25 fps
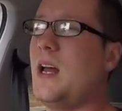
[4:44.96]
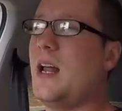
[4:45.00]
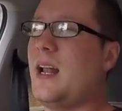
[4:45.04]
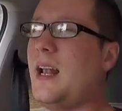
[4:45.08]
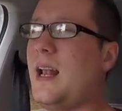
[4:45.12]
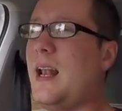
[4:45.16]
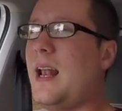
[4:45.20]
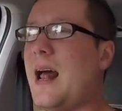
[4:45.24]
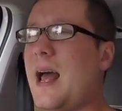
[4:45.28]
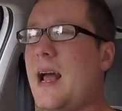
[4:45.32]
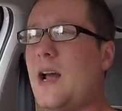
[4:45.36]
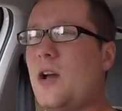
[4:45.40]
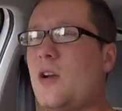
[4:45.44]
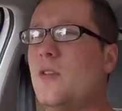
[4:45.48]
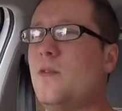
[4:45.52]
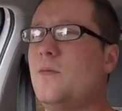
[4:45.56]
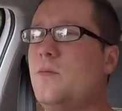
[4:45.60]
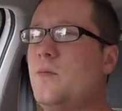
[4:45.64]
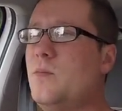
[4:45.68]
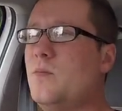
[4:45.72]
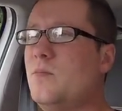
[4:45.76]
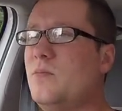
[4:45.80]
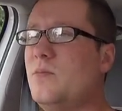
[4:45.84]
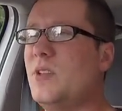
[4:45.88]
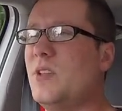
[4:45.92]
lack of
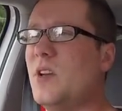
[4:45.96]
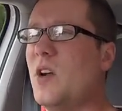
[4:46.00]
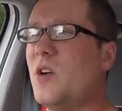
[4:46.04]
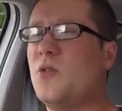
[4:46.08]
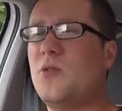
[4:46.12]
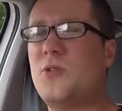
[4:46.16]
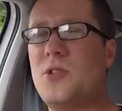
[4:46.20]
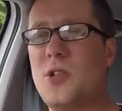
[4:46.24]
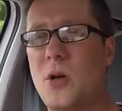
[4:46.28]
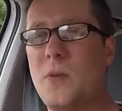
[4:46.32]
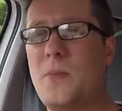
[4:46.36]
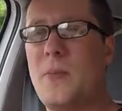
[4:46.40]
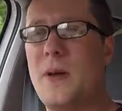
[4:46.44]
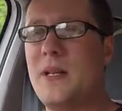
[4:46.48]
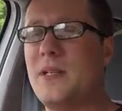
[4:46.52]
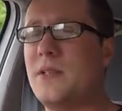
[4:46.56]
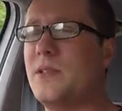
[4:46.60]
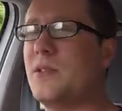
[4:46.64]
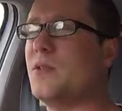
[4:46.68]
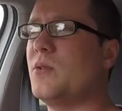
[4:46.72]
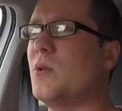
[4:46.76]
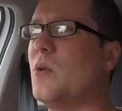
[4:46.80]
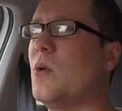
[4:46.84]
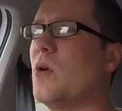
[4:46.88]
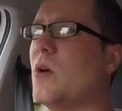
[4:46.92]
you know top end
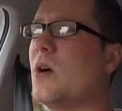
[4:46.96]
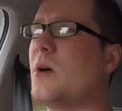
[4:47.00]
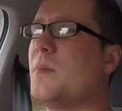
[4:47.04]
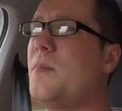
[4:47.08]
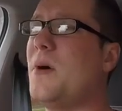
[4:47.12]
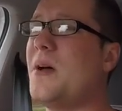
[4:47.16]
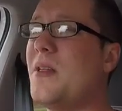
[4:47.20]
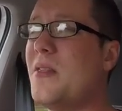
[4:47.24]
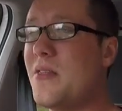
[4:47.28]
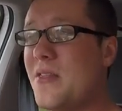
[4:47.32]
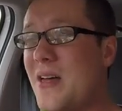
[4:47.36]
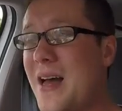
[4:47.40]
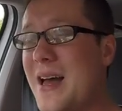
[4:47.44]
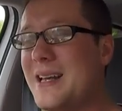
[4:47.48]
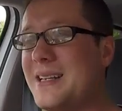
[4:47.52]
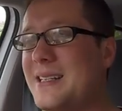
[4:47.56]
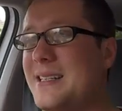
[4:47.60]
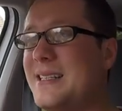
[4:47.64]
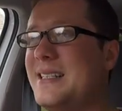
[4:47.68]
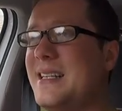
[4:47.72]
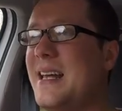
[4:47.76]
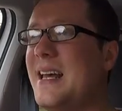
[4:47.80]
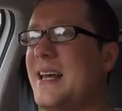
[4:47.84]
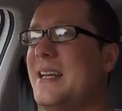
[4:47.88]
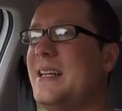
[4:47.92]
torque but that
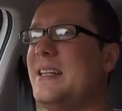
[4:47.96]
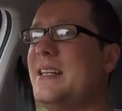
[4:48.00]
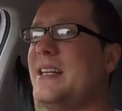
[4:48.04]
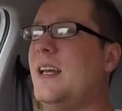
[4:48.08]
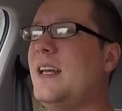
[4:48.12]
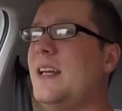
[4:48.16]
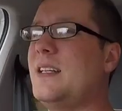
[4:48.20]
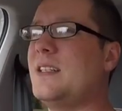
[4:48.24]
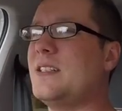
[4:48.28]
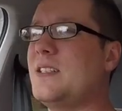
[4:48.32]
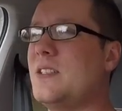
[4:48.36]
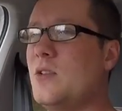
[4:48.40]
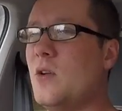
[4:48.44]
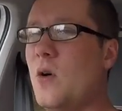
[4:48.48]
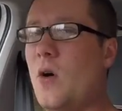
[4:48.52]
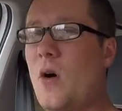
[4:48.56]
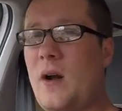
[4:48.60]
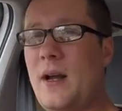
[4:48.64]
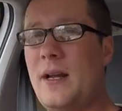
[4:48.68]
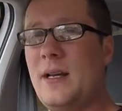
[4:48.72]
said it's not